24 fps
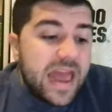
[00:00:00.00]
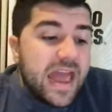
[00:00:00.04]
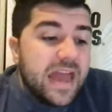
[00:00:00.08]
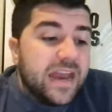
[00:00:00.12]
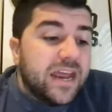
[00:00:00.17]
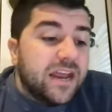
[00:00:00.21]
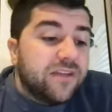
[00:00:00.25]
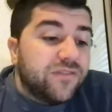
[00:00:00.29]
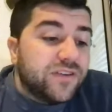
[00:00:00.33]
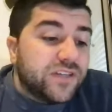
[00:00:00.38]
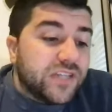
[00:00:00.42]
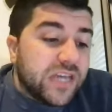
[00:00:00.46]

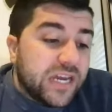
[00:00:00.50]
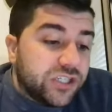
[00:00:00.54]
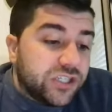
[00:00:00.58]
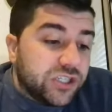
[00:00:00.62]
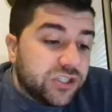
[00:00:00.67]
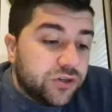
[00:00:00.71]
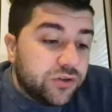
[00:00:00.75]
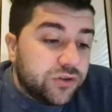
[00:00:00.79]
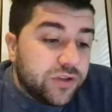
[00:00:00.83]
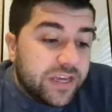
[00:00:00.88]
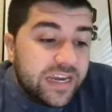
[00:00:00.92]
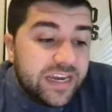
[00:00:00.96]
an
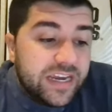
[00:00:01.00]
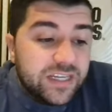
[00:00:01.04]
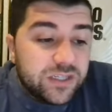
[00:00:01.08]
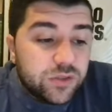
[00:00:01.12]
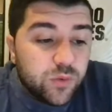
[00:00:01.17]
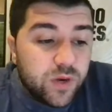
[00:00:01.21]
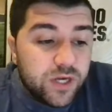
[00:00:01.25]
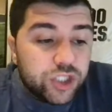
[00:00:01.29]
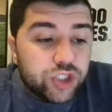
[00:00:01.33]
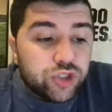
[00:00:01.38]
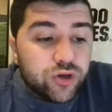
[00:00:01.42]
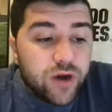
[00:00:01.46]
invitation to the
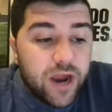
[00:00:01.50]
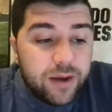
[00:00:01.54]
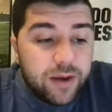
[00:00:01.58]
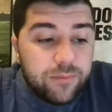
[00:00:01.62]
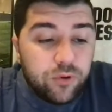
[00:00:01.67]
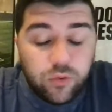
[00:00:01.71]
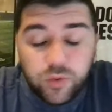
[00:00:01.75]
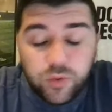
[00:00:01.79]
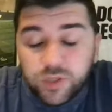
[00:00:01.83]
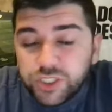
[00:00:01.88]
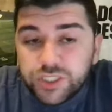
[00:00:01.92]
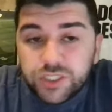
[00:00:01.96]
East-West Shrine
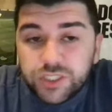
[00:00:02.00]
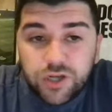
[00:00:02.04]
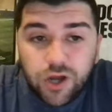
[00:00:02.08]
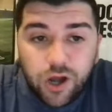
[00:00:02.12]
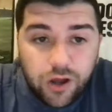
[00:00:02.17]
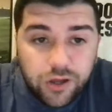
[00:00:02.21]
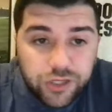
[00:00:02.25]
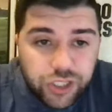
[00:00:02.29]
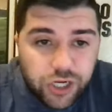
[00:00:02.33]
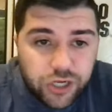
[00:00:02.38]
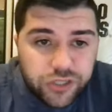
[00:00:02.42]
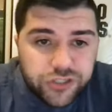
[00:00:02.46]
Bowl, which is a
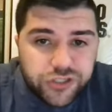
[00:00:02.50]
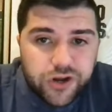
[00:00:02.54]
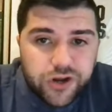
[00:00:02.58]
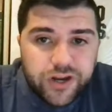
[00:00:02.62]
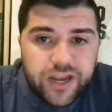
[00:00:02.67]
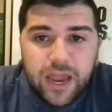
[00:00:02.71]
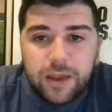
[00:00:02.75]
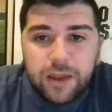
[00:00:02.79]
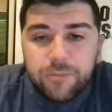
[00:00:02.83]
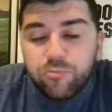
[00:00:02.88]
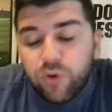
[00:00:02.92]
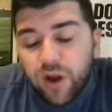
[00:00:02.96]
college all-star
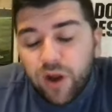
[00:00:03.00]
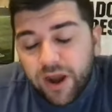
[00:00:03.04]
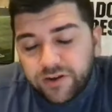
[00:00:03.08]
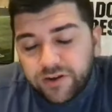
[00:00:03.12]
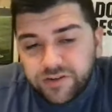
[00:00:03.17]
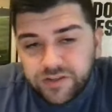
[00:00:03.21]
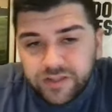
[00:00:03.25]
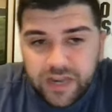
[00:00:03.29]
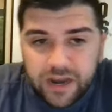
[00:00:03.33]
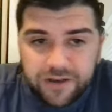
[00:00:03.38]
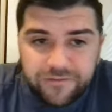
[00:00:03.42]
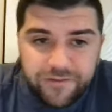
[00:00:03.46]
game prior
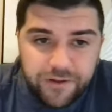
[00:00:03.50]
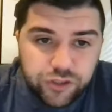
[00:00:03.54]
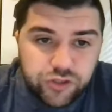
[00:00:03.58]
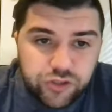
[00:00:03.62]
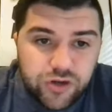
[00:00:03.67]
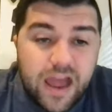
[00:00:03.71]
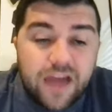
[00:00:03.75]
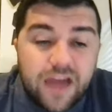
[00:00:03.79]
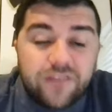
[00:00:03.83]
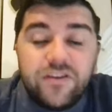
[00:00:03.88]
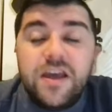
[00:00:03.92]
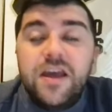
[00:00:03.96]
to the NFL
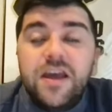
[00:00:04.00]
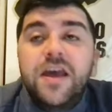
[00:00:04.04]
draft.